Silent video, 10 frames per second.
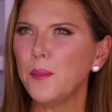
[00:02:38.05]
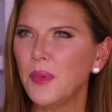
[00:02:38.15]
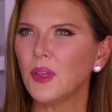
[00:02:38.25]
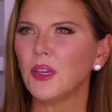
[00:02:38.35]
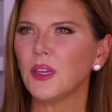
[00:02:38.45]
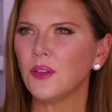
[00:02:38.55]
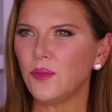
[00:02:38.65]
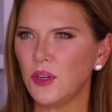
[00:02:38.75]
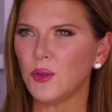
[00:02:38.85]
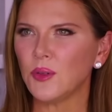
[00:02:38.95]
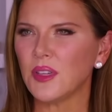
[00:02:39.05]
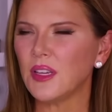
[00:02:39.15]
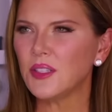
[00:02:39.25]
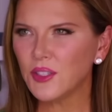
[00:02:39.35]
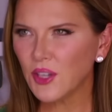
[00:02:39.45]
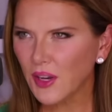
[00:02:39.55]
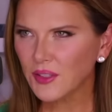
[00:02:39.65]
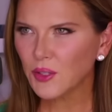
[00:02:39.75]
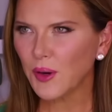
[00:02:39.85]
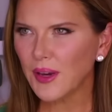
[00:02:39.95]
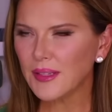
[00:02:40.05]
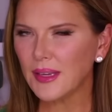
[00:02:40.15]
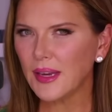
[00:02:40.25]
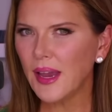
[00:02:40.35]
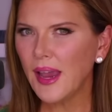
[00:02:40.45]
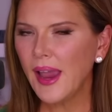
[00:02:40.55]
million views. It's just crazy.